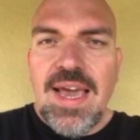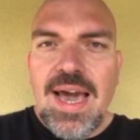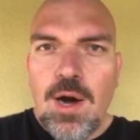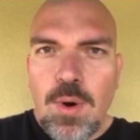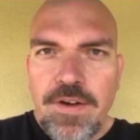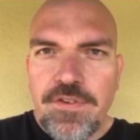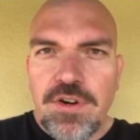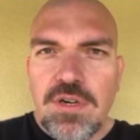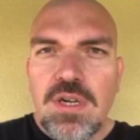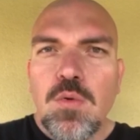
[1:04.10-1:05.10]

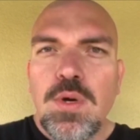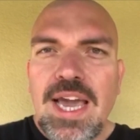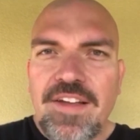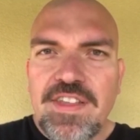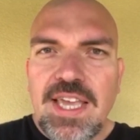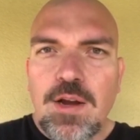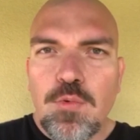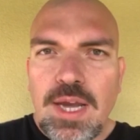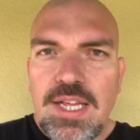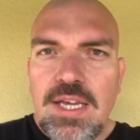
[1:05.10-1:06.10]
However, we have to get
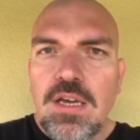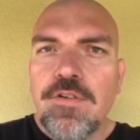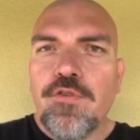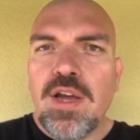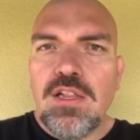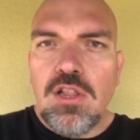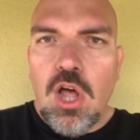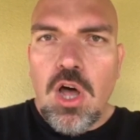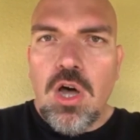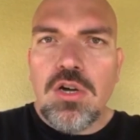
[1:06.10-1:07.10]
ready for a
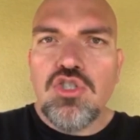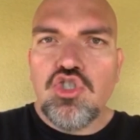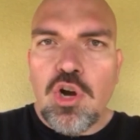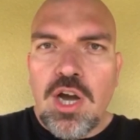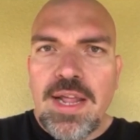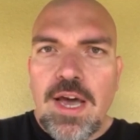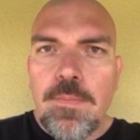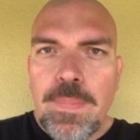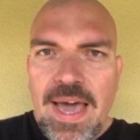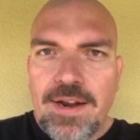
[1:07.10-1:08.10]
long,
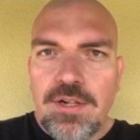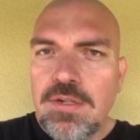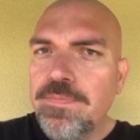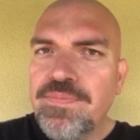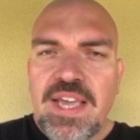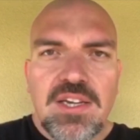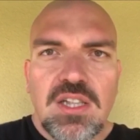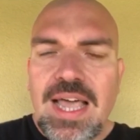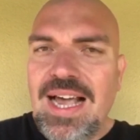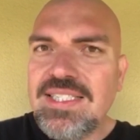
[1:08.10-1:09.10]
drawn-out battle that
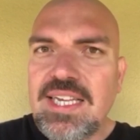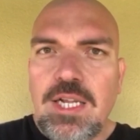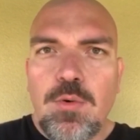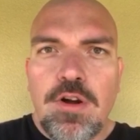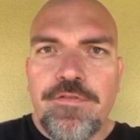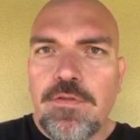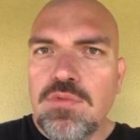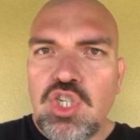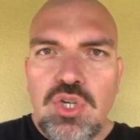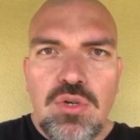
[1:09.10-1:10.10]
could last anywhere
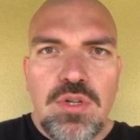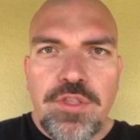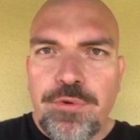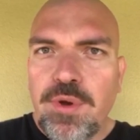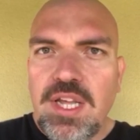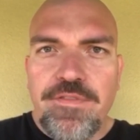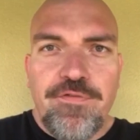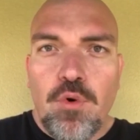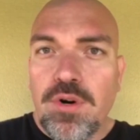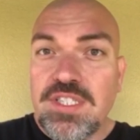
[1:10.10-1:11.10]
from 2 to 3 to
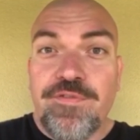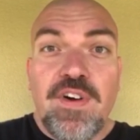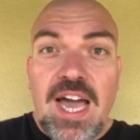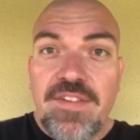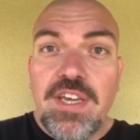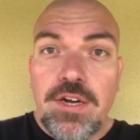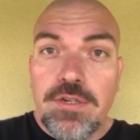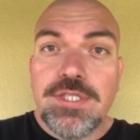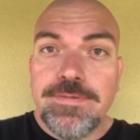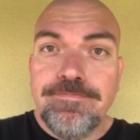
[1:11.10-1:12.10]
4 to 5
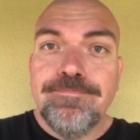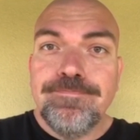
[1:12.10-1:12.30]
years.